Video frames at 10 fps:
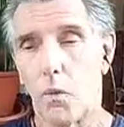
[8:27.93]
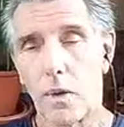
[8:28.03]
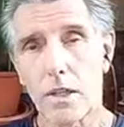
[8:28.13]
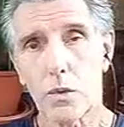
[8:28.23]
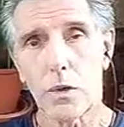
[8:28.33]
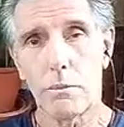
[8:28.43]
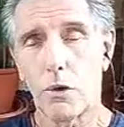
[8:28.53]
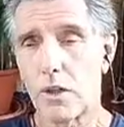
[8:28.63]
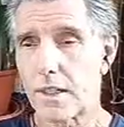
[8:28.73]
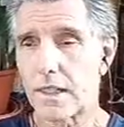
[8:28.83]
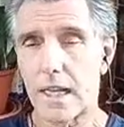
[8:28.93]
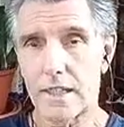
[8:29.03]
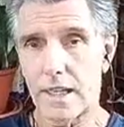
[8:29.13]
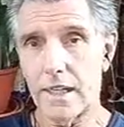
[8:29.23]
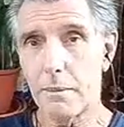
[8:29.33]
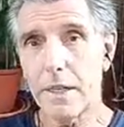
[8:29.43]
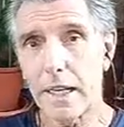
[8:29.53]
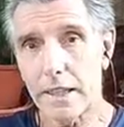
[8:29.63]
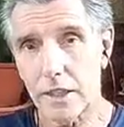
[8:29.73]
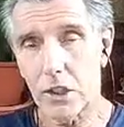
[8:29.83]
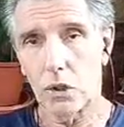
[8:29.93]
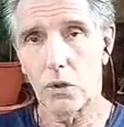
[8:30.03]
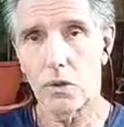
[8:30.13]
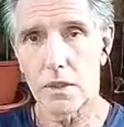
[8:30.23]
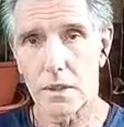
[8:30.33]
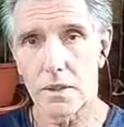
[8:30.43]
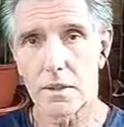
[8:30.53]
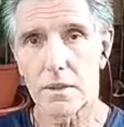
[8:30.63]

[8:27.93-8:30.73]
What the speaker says: once when body starts eliminating the toxins,